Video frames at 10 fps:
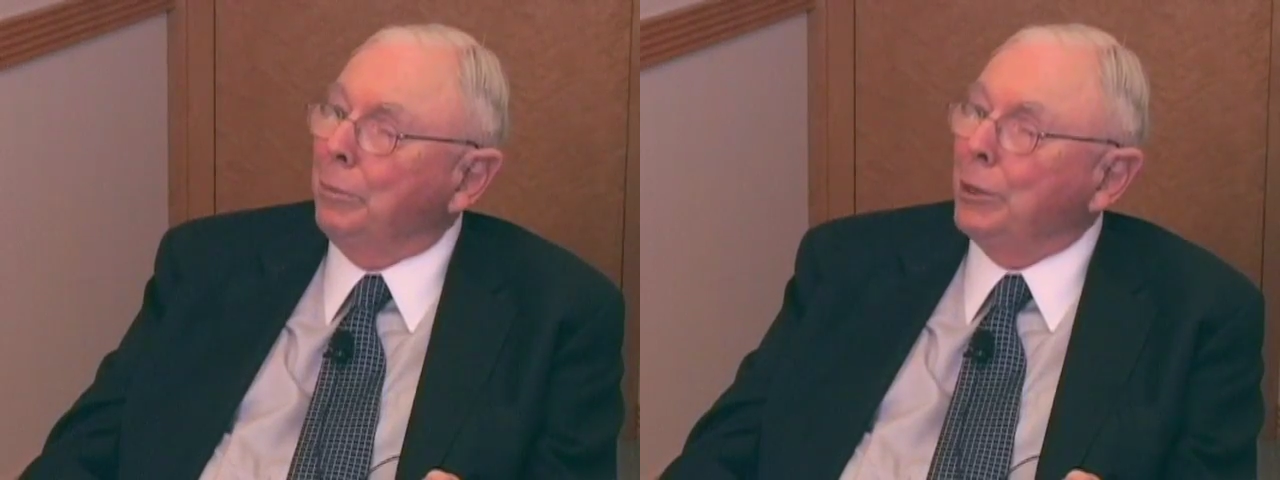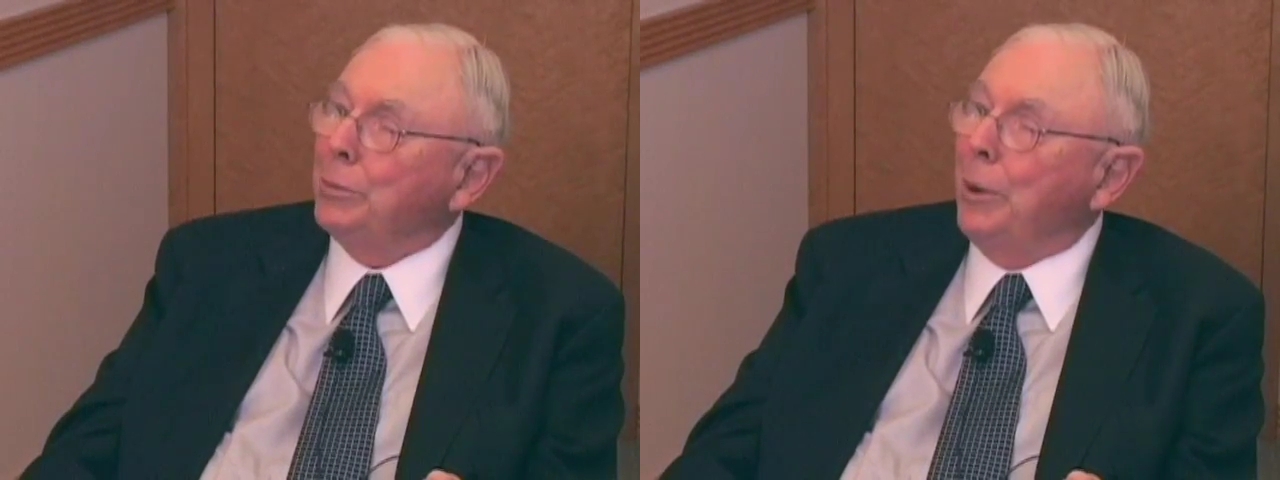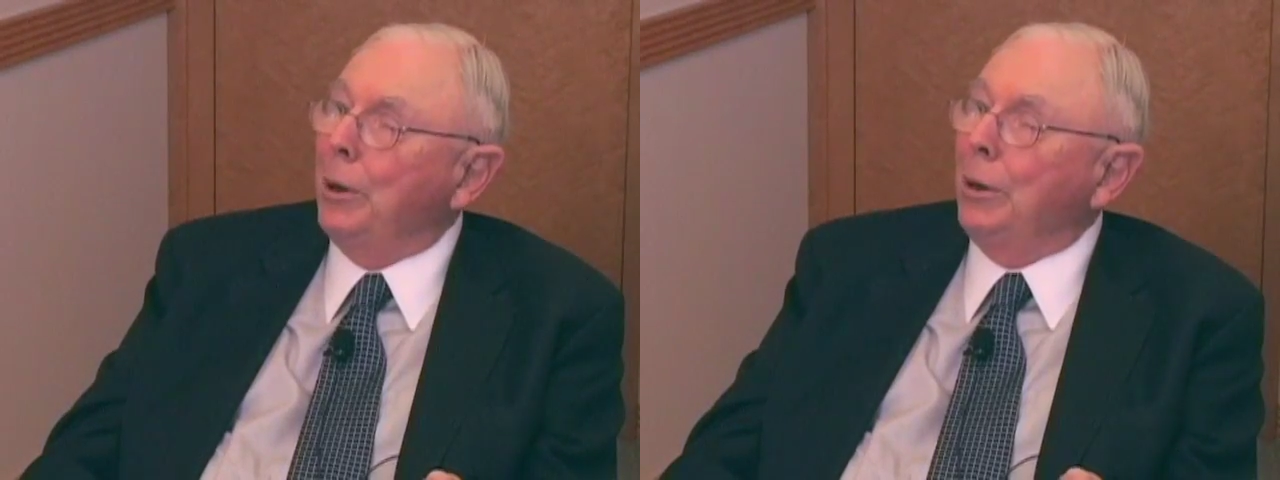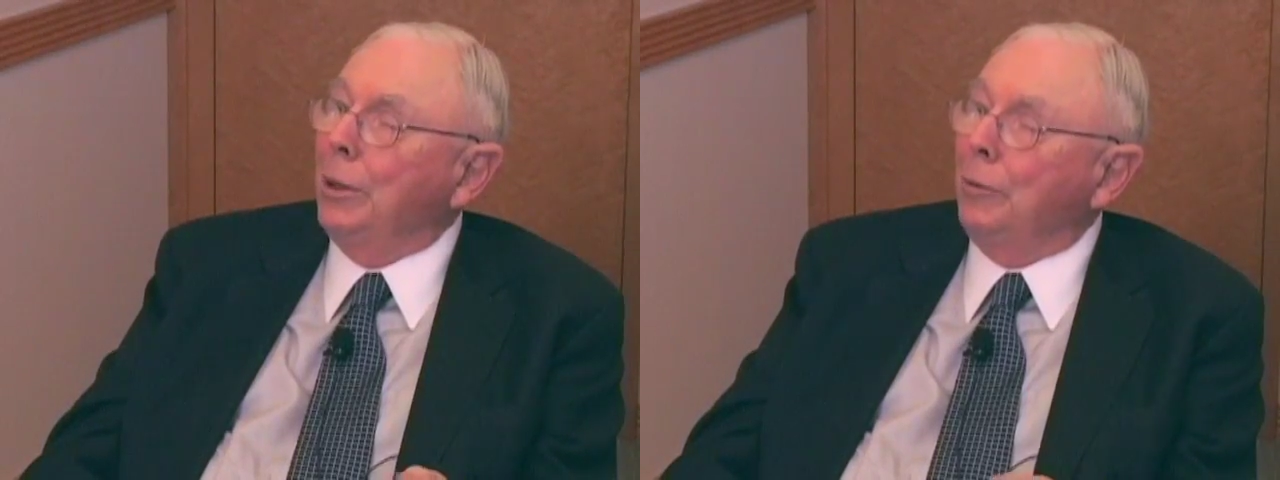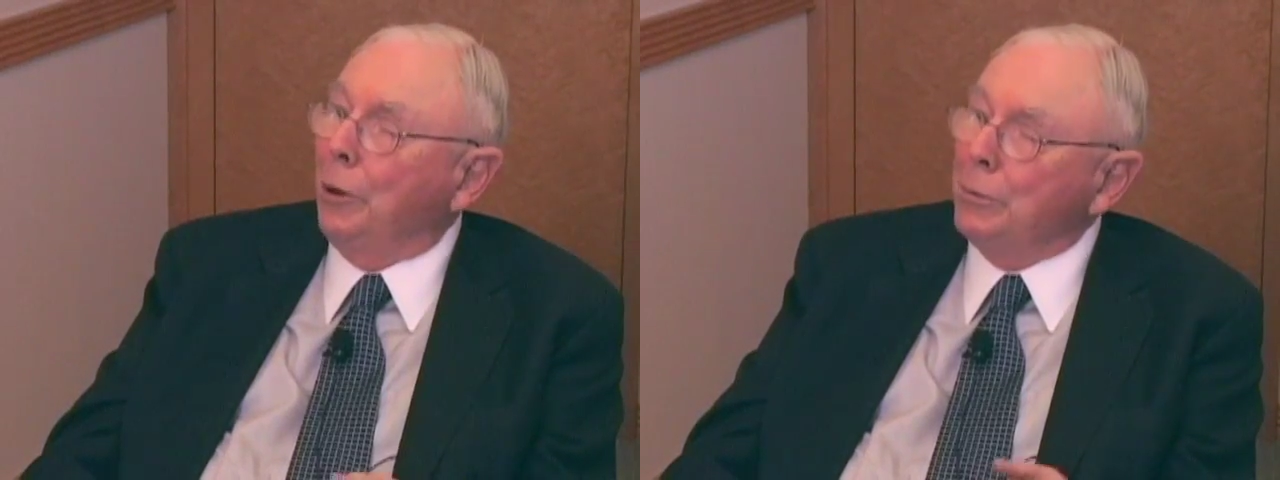prosperity
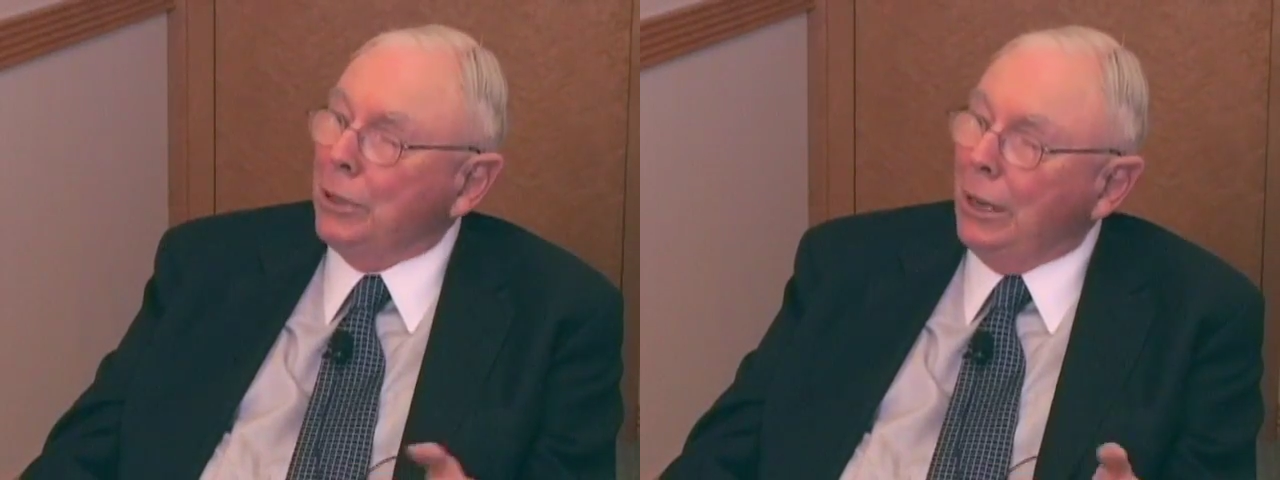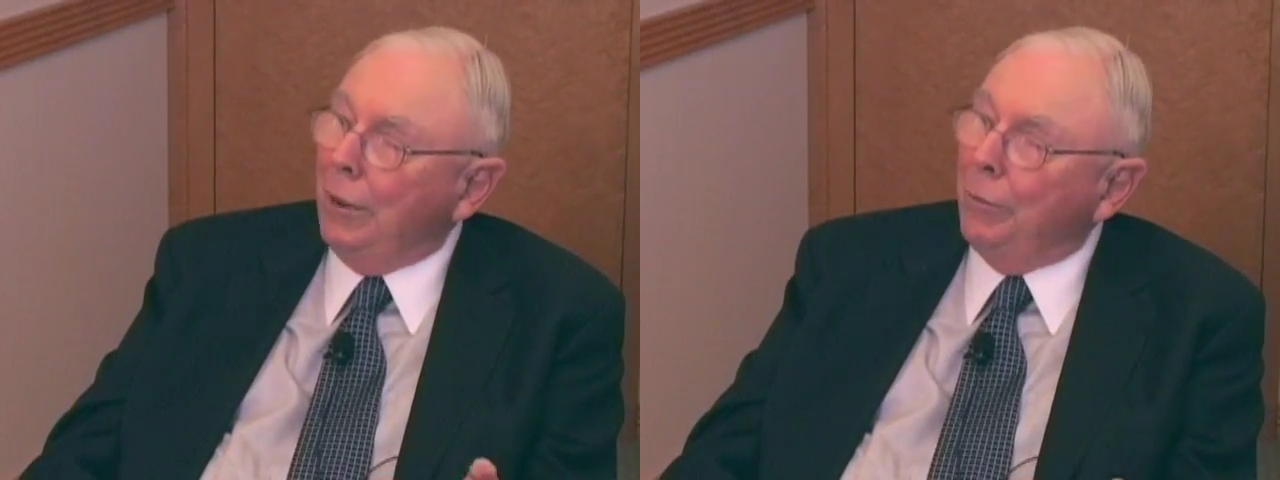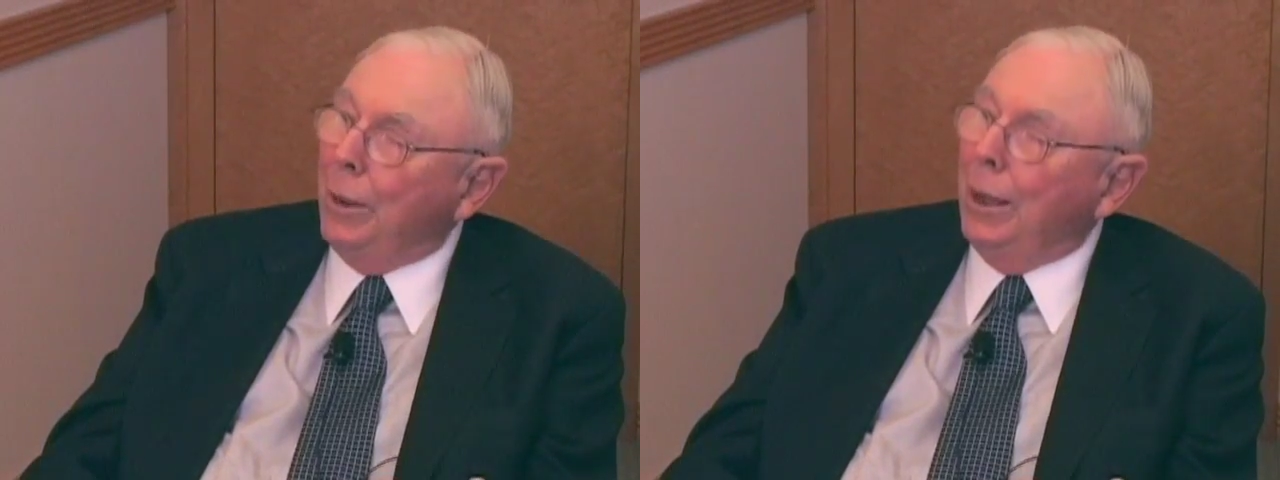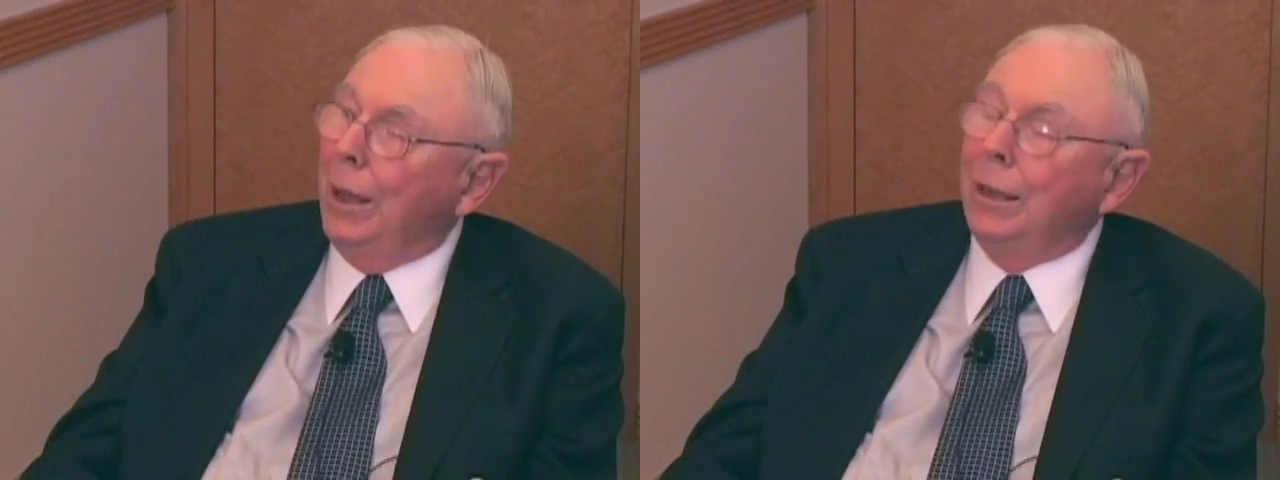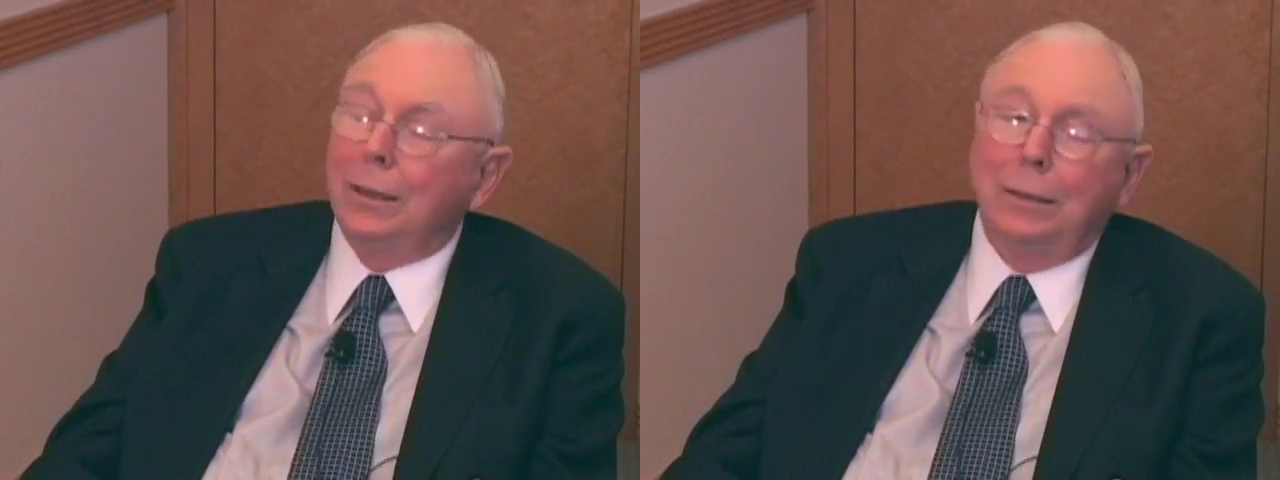of the firms they left
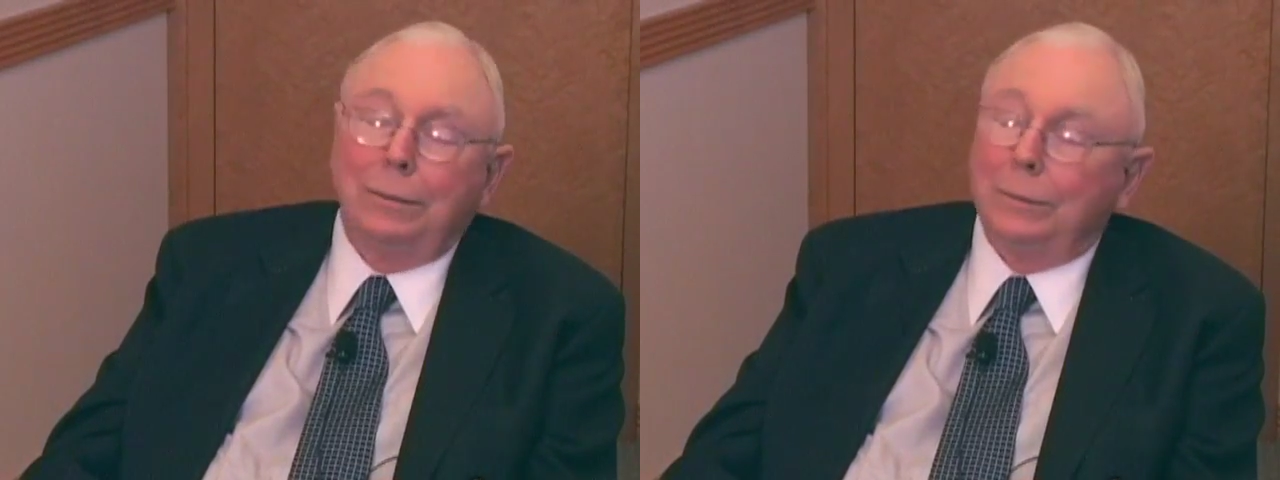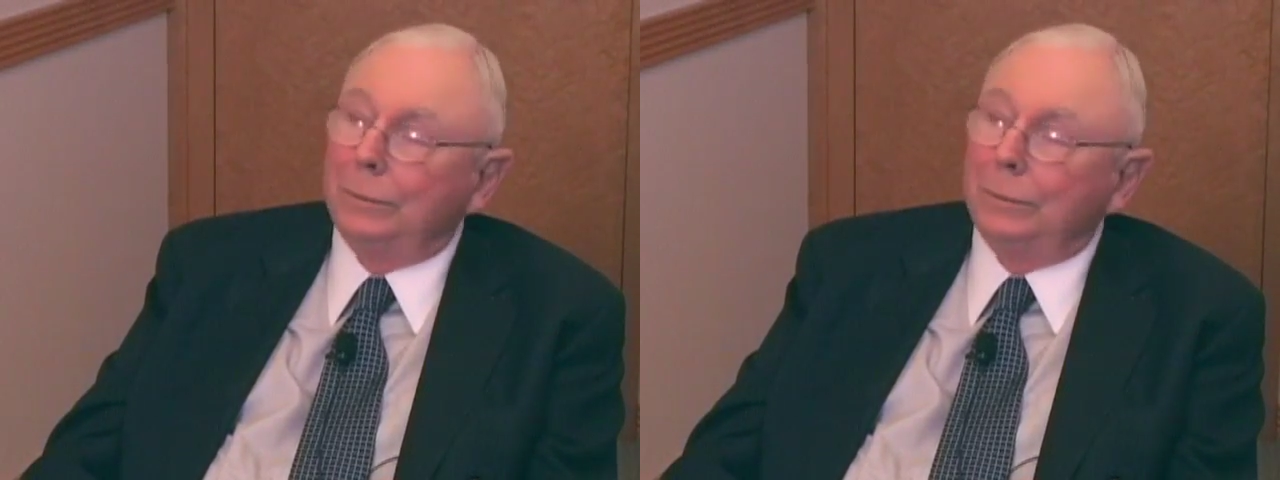behind